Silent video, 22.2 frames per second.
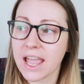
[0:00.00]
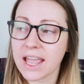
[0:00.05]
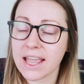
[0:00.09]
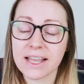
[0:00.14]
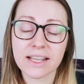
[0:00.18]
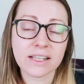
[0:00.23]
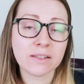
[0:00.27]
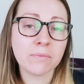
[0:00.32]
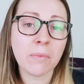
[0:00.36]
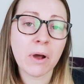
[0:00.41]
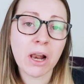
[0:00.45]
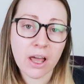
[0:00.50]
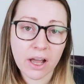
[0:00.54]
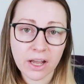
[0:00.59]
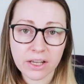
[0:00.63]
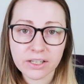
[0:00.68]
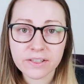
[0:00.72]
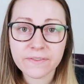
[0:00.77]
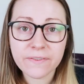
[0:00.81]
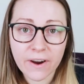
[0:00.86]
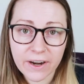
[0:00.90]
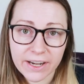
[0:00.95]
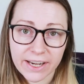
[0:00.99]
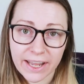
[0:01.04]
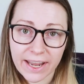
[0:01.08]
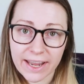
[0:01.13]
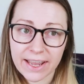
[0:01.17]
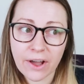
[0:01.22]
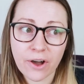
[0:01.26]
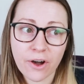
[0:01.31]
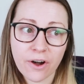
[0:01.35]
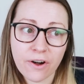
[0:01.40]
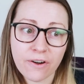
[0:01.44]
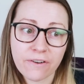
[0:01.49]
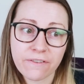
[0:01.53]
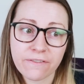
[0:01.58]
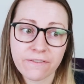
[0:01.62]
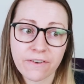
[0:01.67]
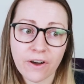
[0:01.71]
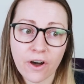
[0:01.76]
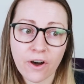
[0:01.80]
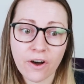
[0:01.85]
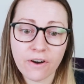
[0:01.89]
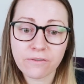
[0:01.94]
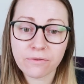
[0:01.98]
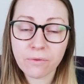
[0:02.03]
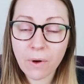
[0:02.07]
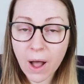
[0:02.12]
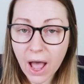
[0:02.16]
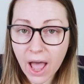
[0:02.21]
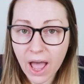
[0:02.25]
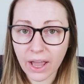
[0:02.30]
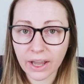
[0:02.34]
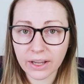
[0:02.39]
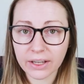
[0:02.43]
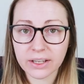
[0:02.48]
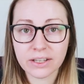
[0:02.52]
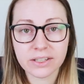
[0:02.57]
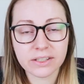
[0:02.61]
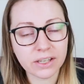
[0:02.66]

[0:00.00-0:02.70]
It is my last Friday off of work.